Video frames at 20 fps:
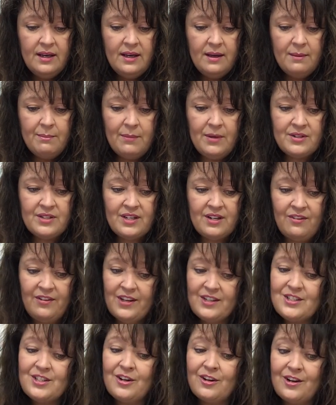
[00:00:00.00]
Most of
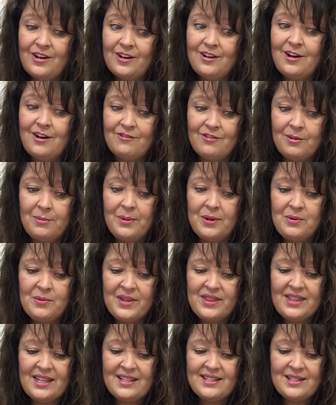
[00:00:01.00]
us are uncomfortable
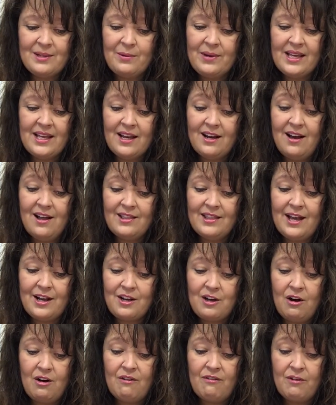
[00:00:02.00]
with this, and we cannot let
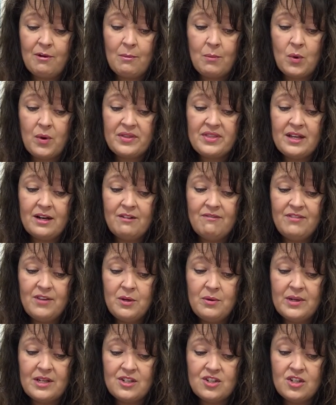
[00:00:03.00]
go for more than a
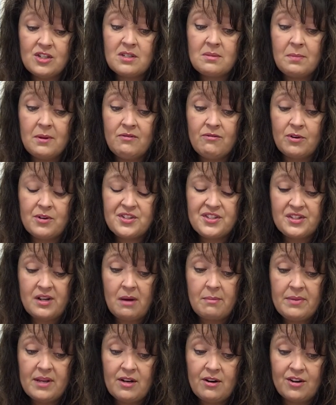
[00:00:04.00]
few inches before
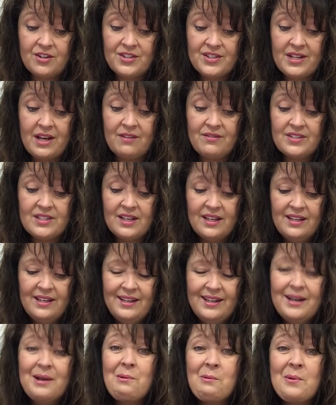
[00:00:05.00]
stopping ourselves.
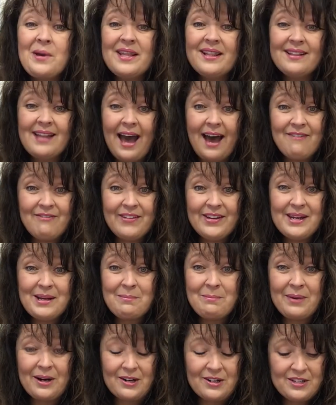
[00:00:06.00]
We laugh in
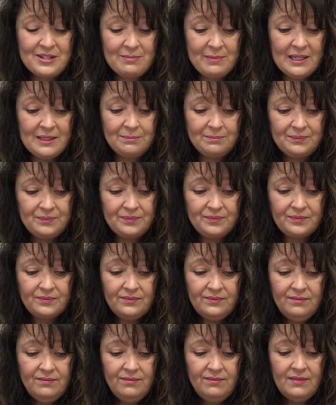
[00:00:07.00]
embarrassment.
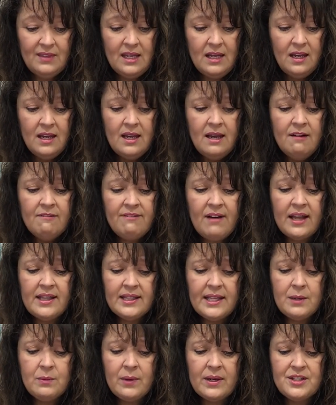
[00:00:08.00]

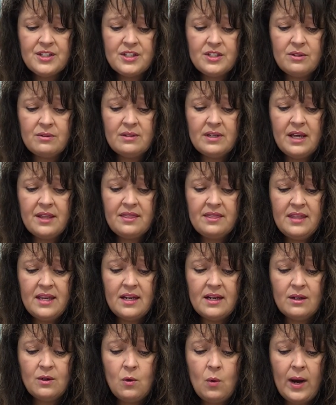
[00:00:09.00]
Finally, one student, a
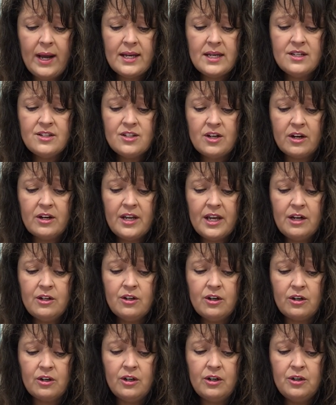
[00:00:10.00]
thin, quiet, dark-haired
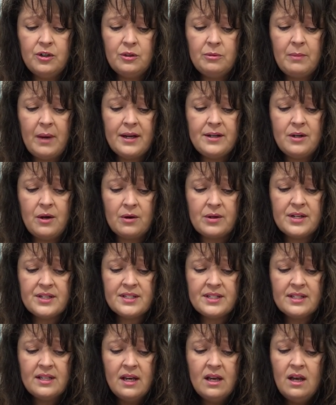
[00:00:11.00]
girl whom I
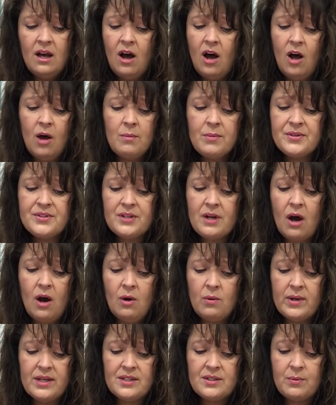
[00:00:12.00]
notice almost
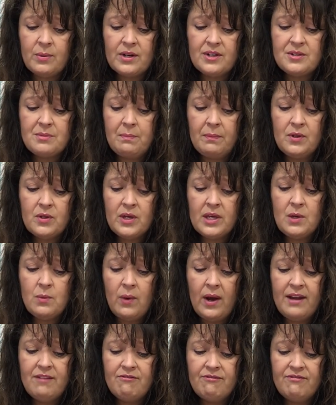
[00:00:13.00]
always wears bulky
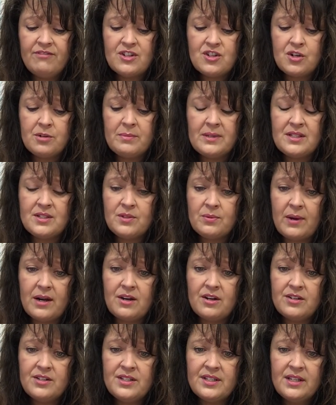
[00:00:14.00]
white fisherman
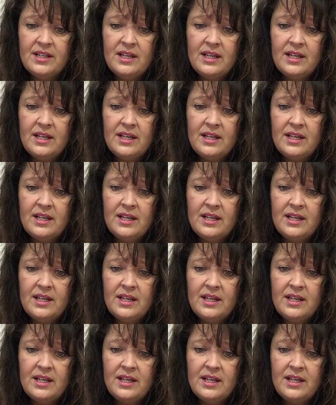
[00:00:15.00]
sweaters,